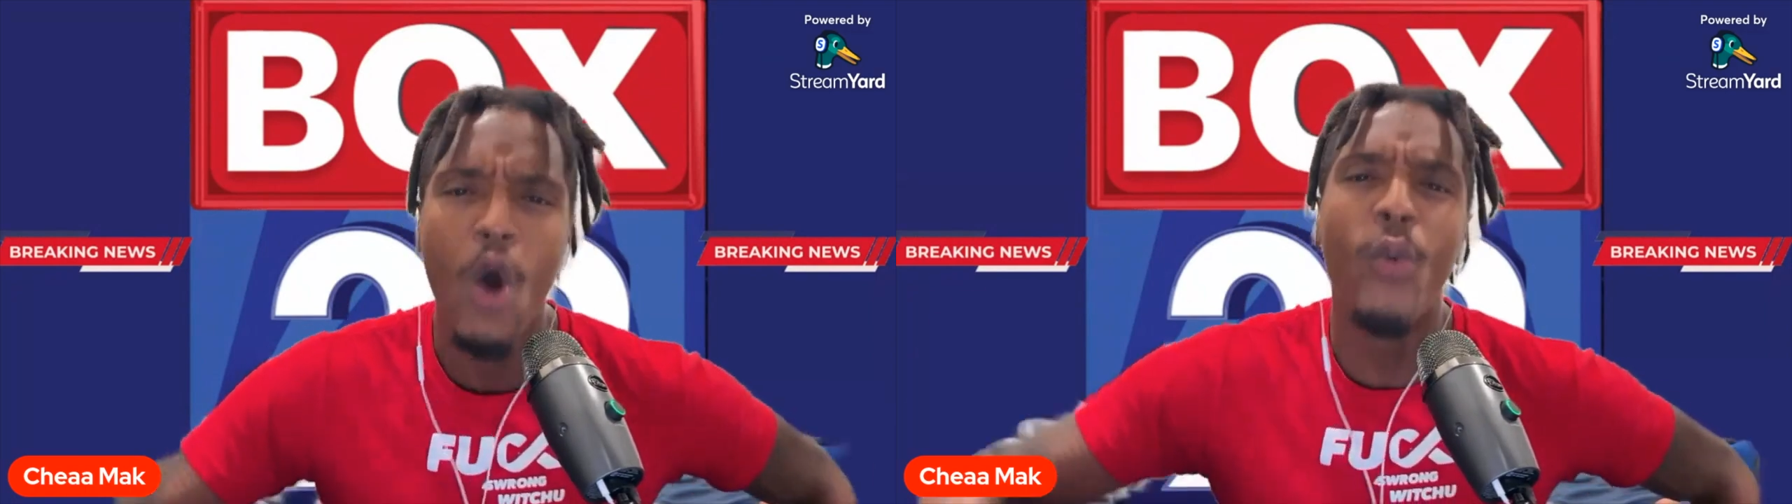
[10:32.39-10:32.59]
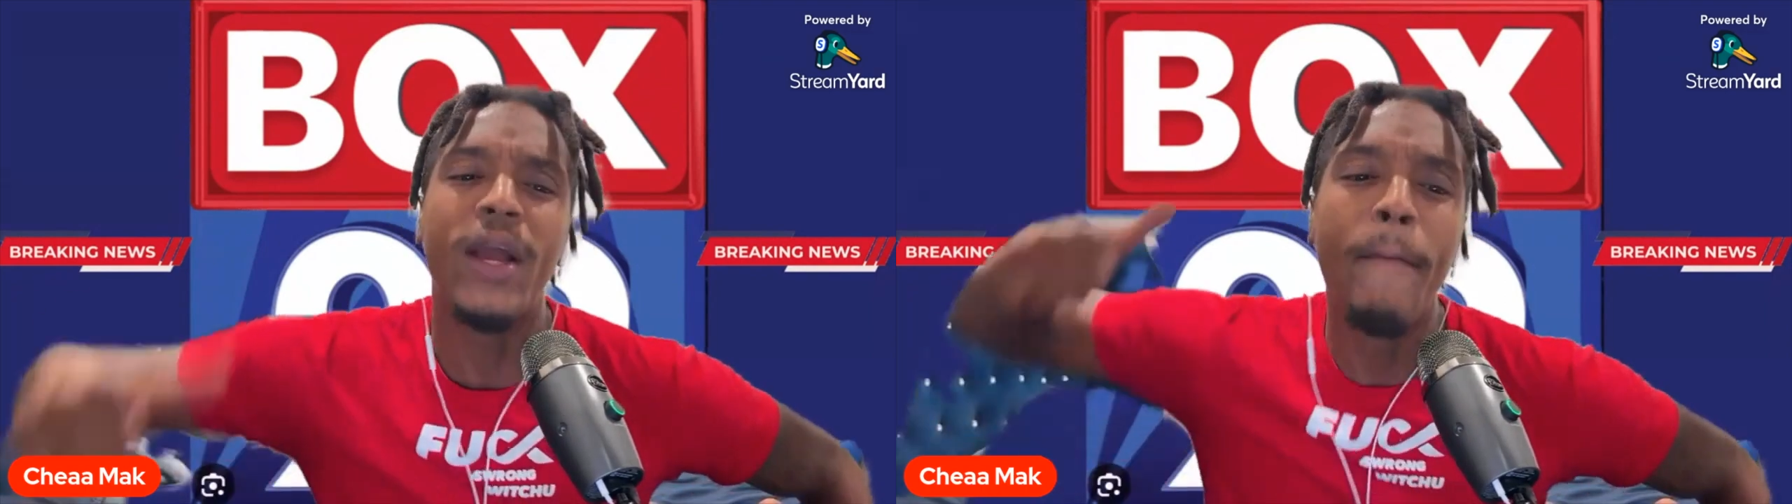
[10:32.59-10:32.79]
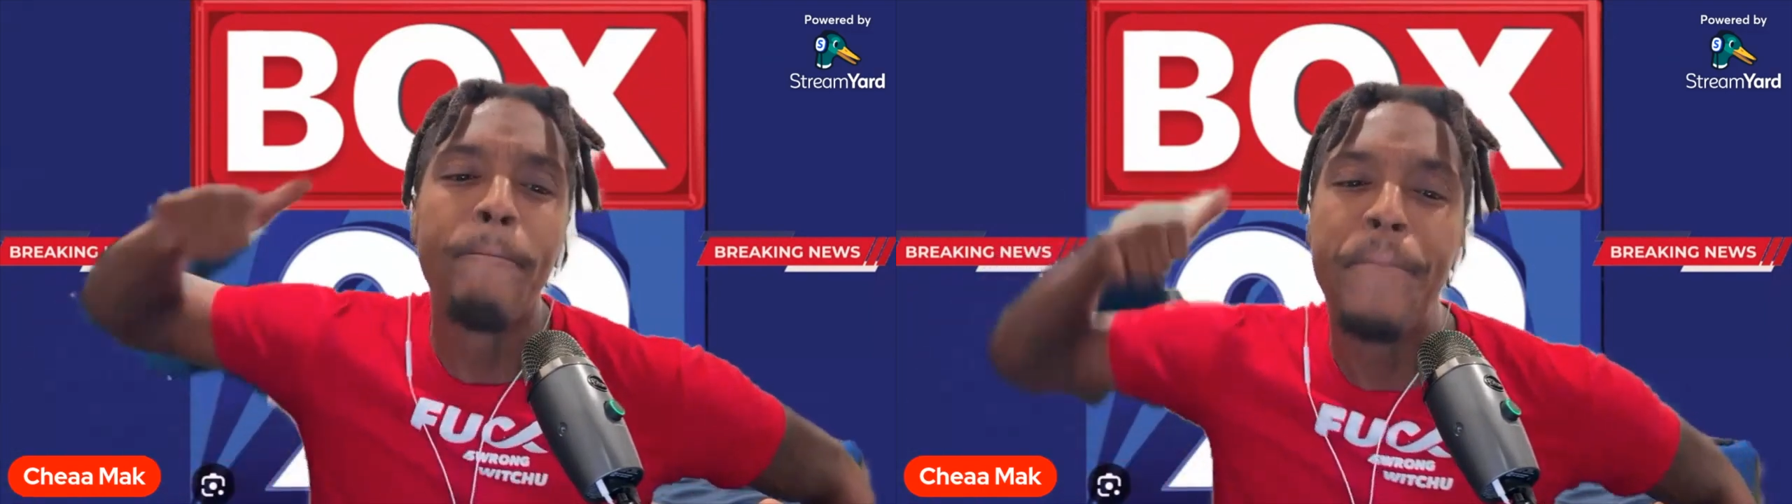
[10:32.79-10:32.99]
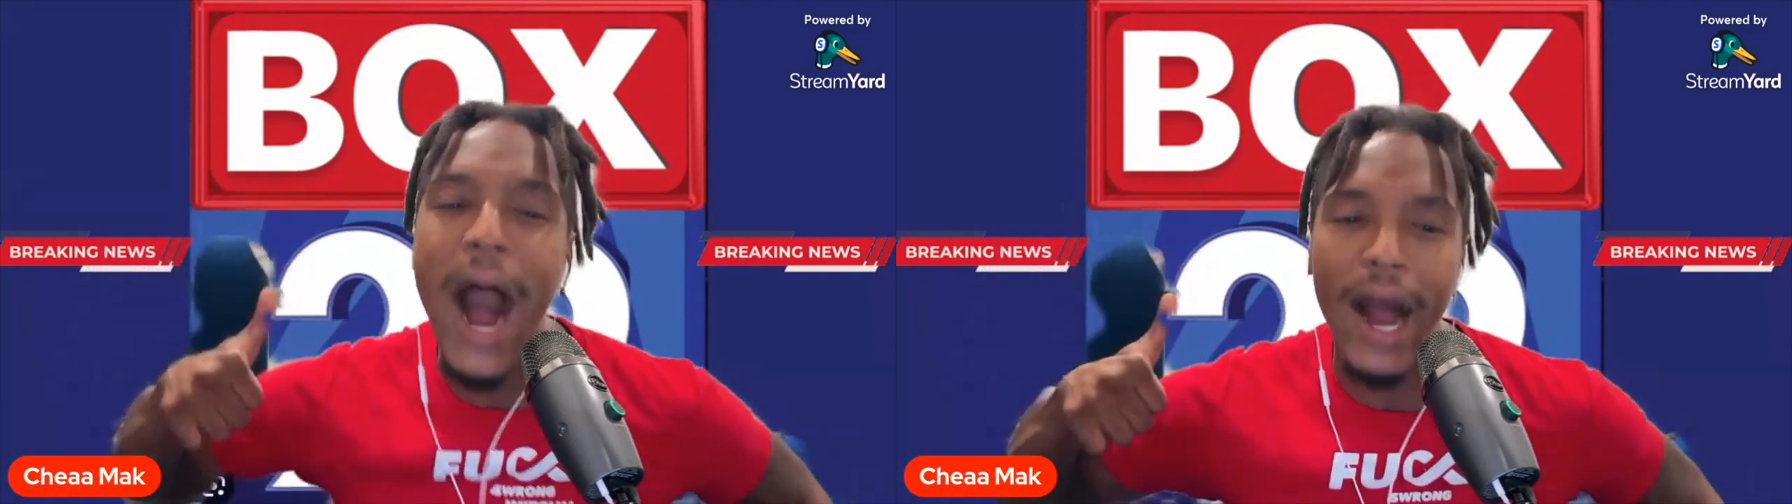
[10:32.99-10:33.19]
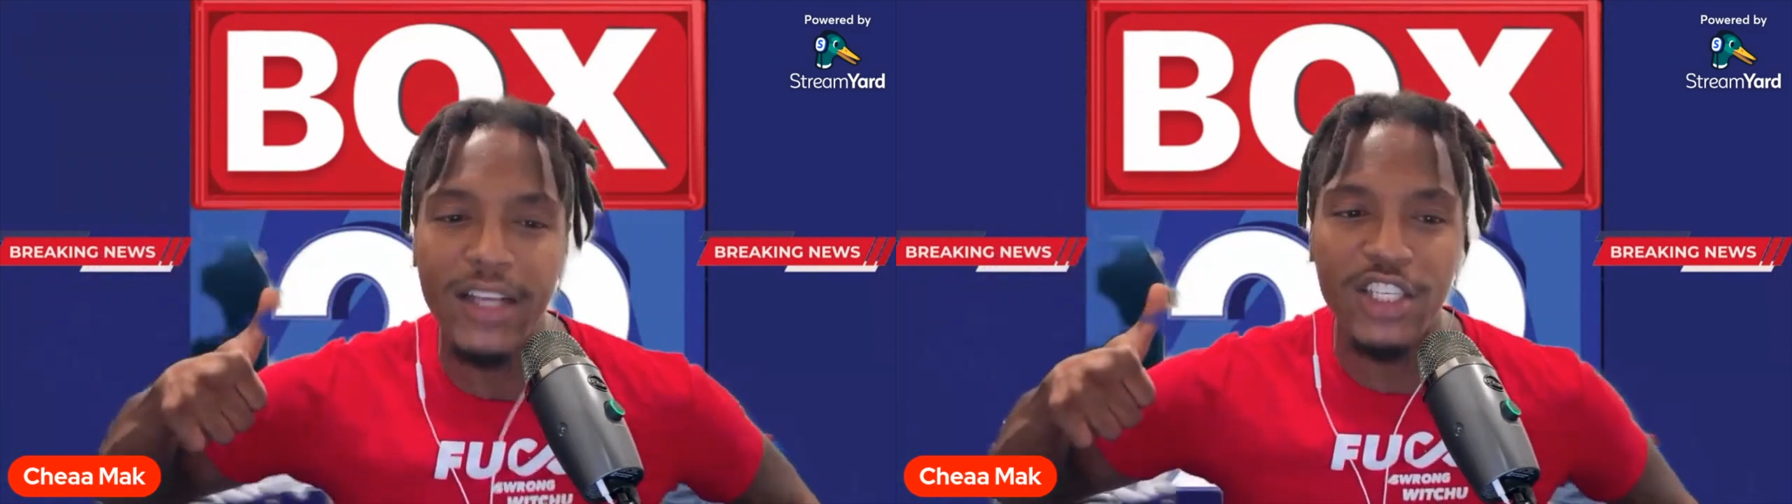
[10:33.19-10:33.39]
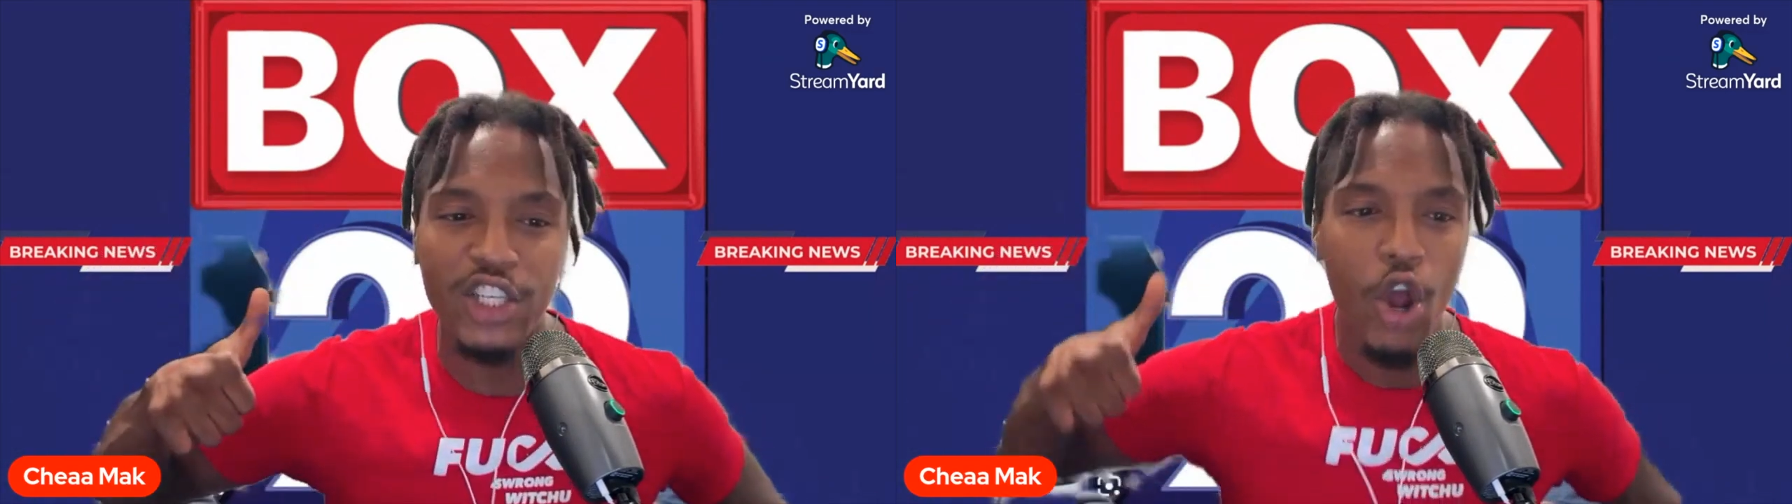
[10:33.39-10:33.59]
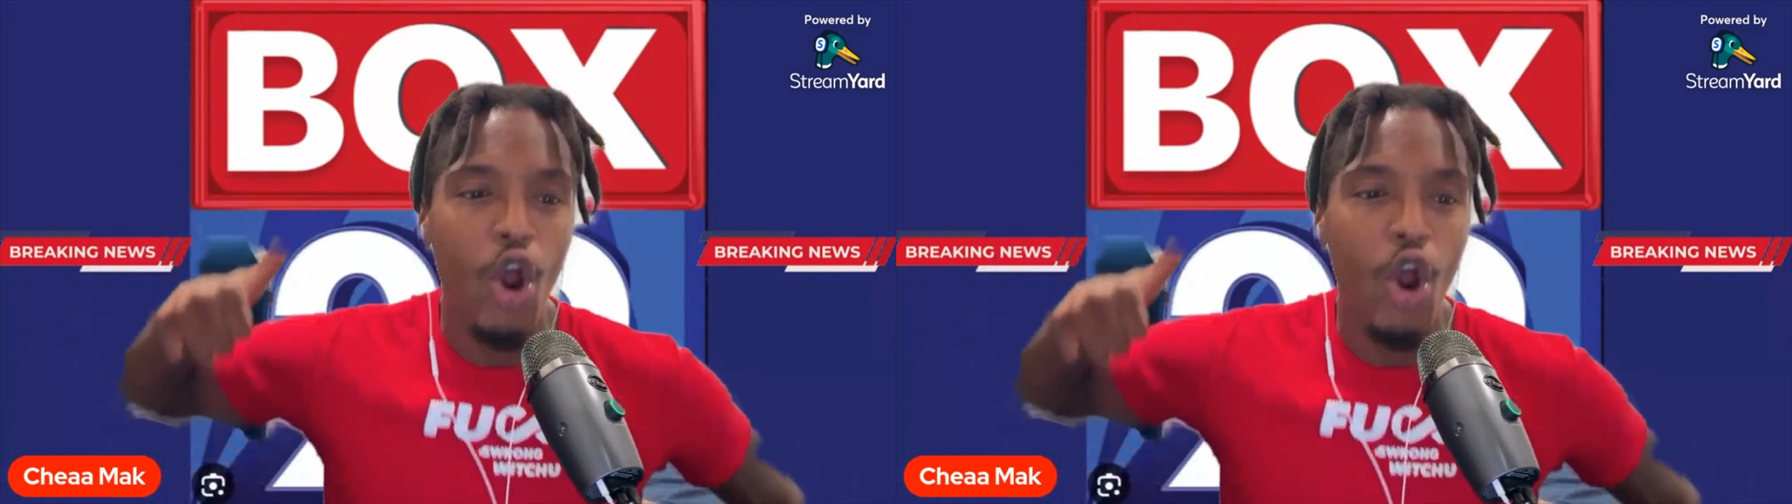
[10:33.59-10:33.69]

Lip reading: we can box